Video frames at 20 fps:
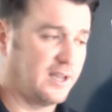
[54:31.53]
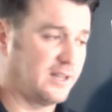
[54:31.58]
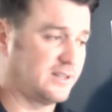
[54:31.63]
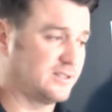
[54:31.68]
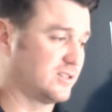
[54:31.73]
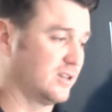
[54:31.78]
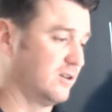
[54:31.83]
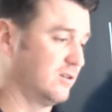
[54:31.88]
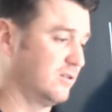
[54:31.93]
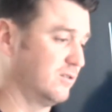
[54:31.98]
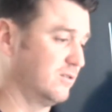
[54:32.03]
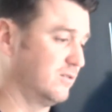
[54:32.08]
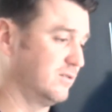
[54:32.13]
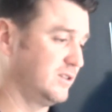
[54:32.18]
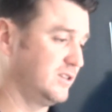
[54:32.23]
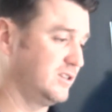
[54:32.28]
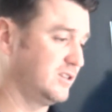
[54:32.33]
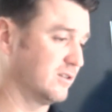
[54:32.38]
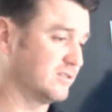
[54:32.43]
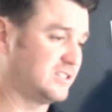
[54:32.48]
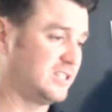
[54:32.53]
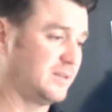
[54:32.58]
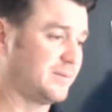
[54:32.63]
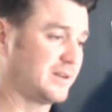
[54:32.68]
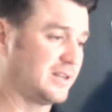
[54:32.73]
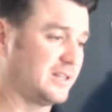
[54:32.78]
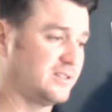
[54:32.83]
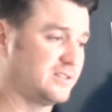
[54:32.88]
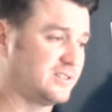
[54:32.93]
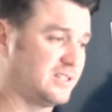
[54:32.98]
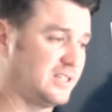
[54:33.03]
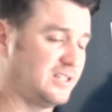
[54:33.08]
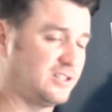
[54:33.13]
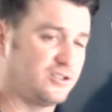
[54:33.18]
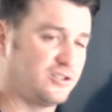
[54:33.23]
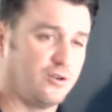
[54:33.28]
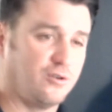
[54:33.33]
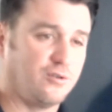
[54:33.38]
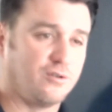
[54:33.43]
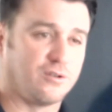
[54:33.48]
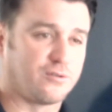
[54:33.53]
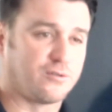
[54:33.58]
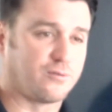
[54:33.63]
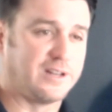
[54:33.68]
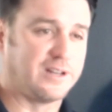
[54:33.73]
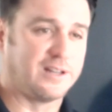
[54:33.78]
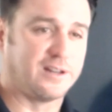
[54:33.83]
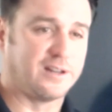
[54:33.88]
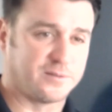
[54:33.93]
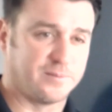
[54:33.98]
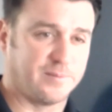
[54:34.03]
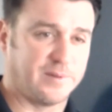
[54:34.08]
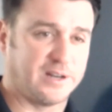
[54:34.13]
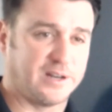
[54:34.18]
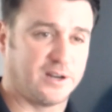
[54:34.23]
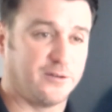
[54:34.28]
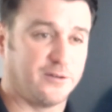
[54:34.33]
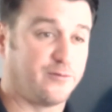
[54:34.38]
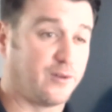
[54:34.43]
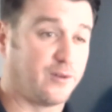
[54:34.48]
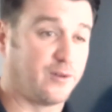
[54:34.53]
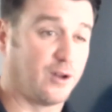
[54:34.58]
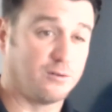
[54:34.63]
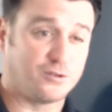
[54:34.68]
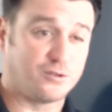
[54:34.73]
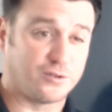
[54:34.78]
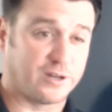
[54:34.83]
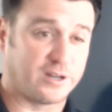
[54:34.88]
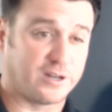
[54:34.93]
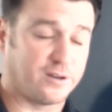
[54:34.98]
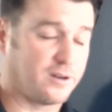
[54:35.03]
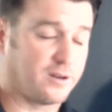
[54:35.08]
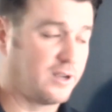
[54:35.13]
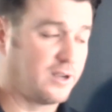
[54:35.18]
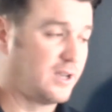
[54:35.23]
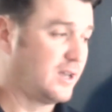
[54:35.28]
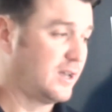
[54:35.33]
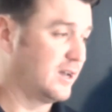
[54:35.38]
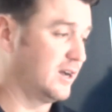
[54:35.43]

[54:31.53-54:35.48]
And so, you know, typically you see two to three liters per minute of flow trigger.